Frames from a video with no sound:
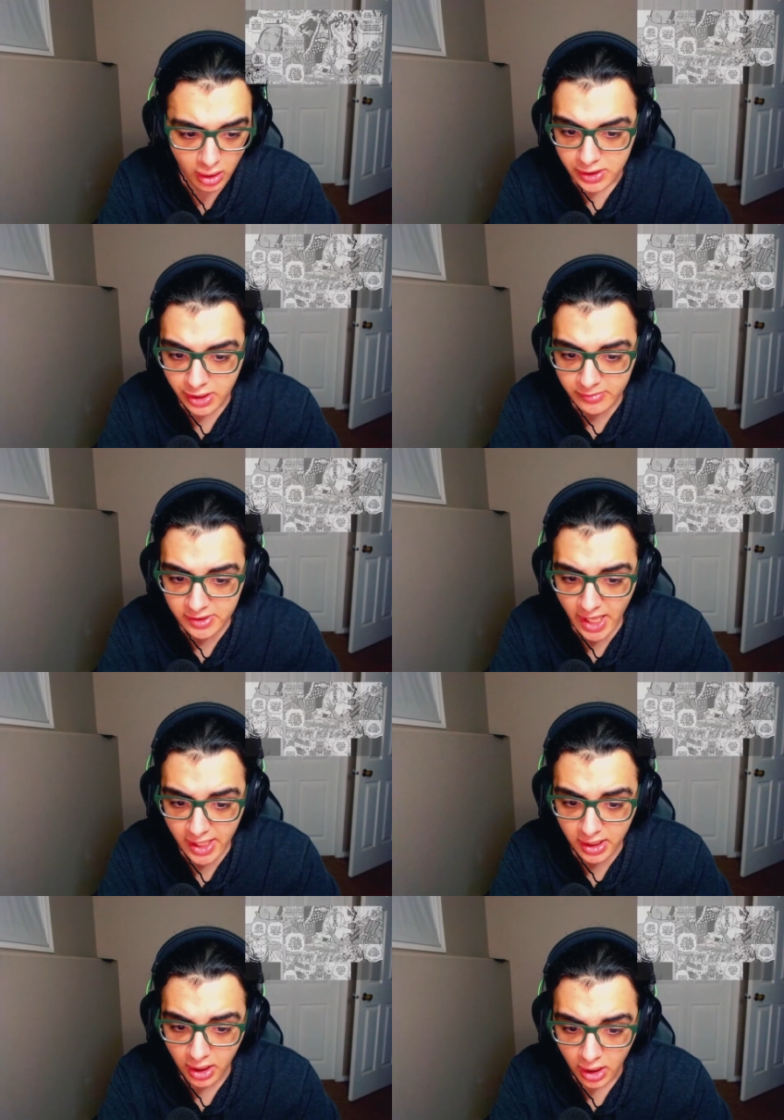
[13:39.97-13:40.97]
Seems
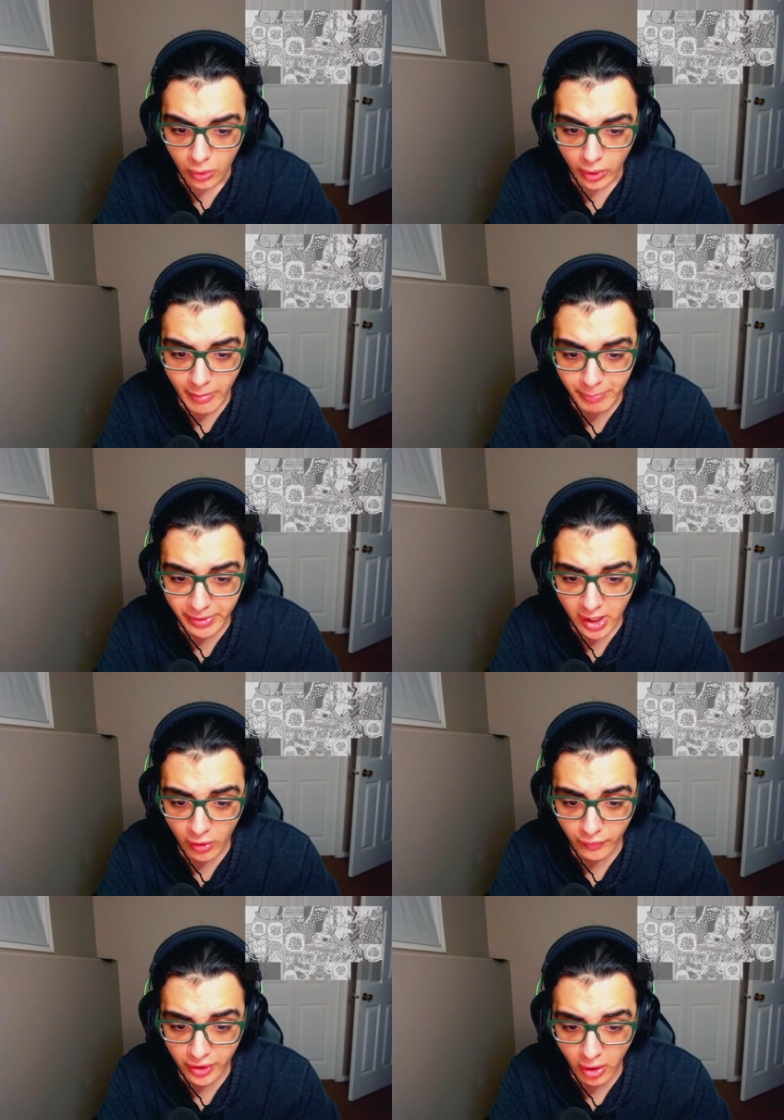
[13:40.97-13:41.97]
like what a bit
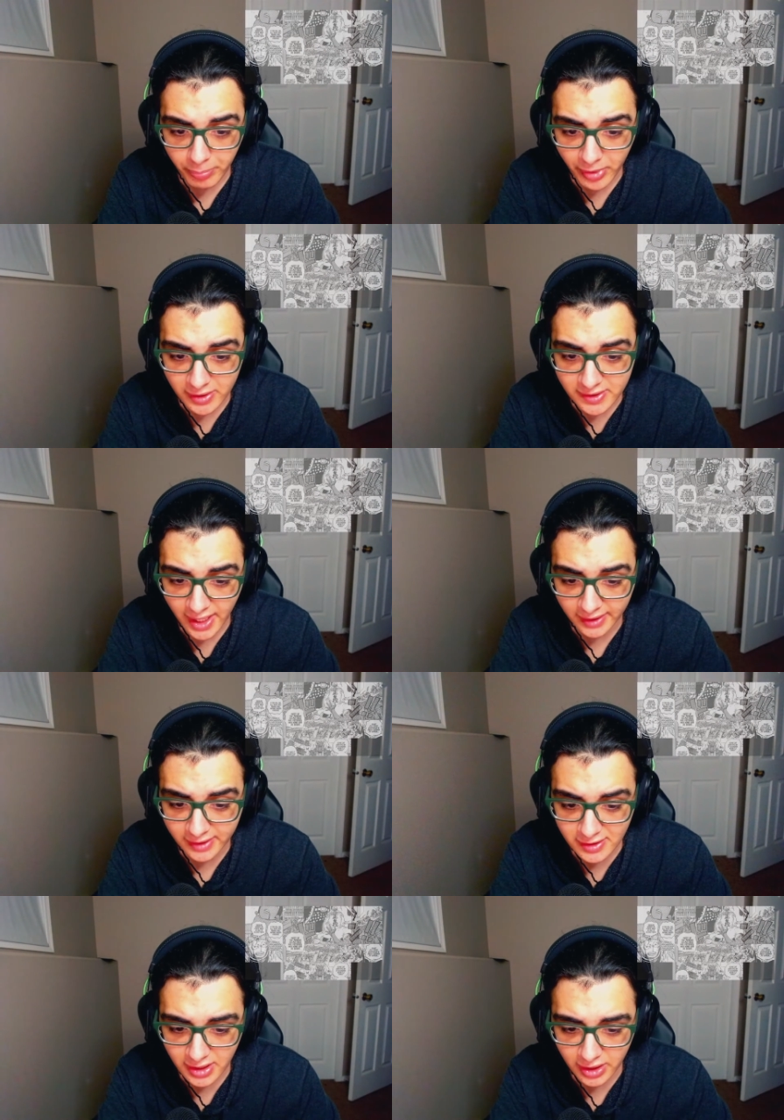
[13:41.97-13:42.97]
of an en passe,
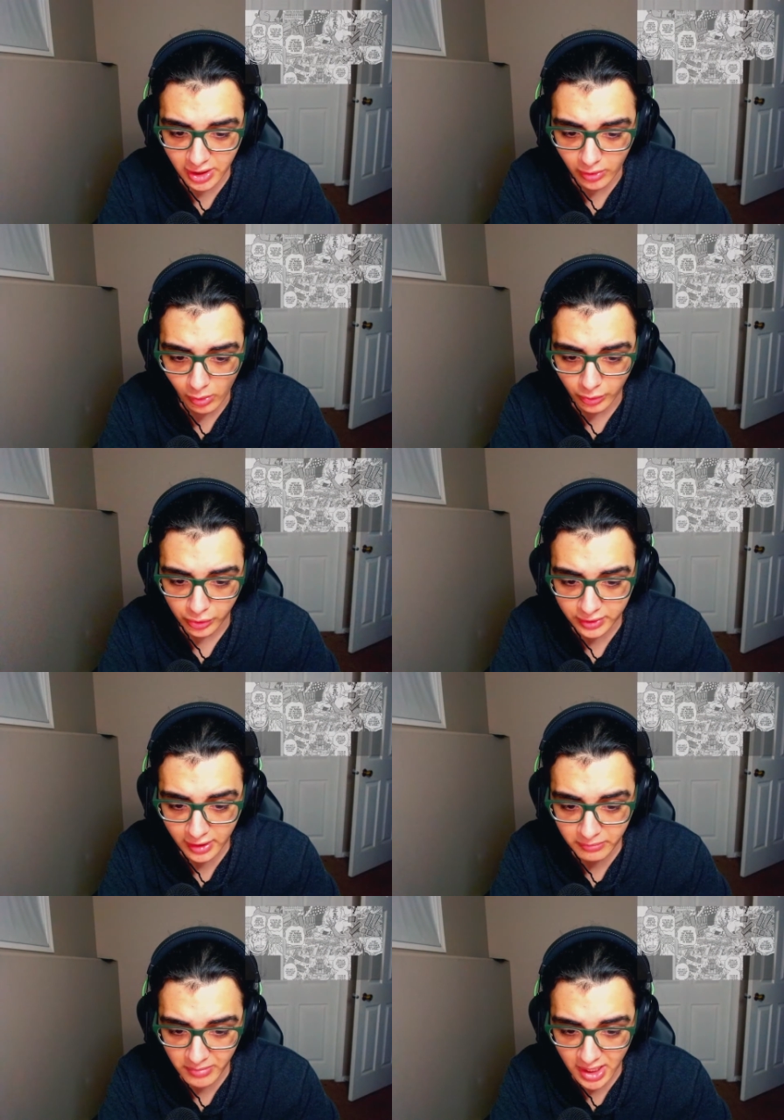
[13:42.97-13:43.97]
doesn't it, hero? You
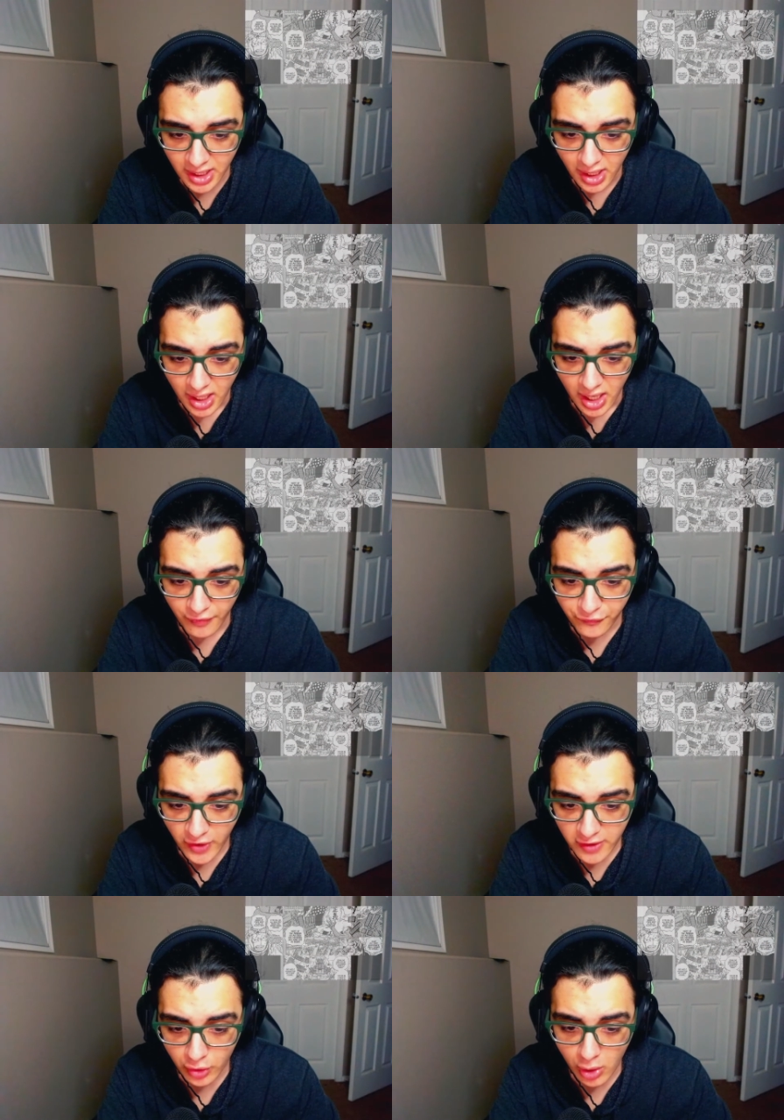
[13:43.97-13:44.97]
did me a
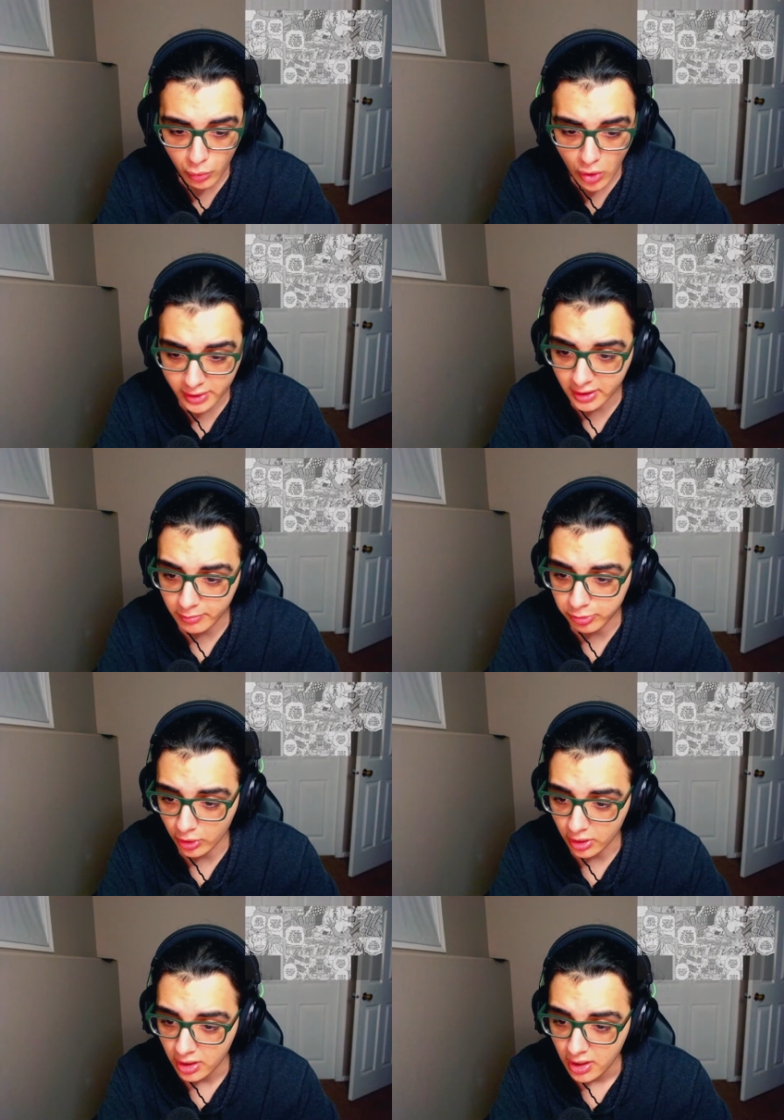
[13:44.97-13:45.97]
favor at Rocky Port.